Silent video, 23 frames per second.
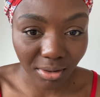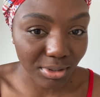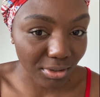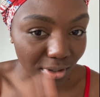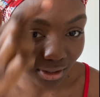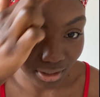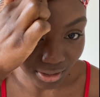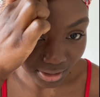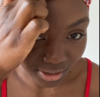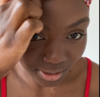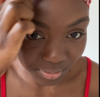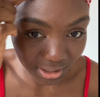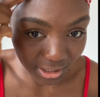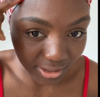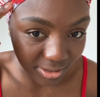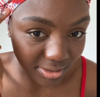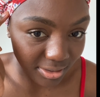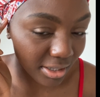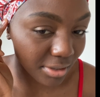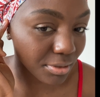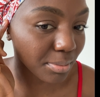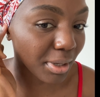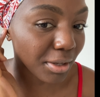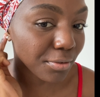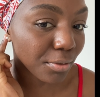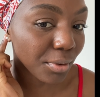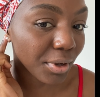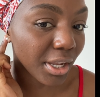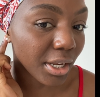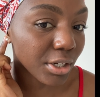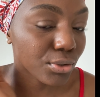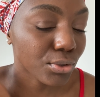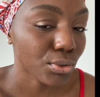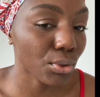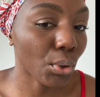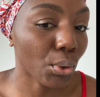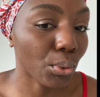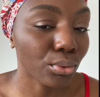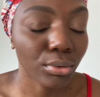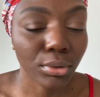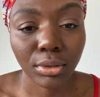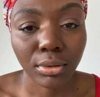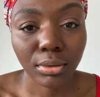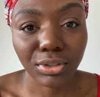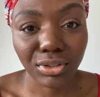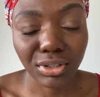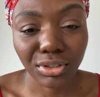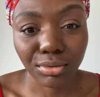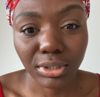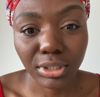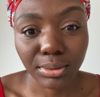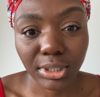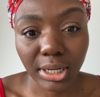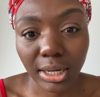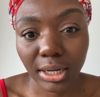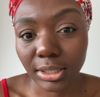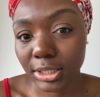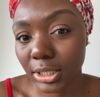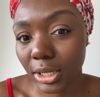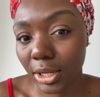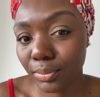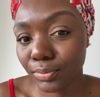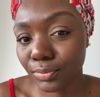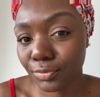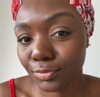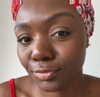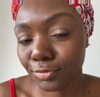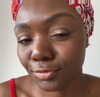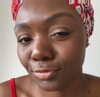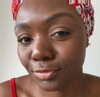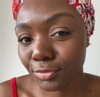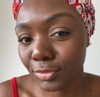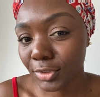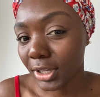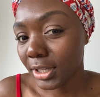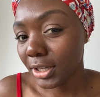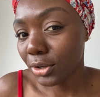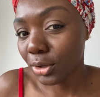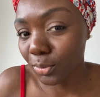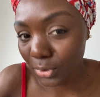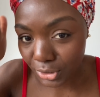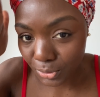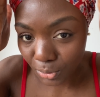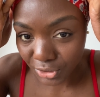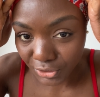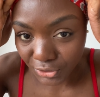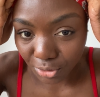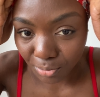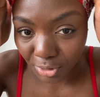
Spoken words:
if you are going somewhere and you are like strapped for time,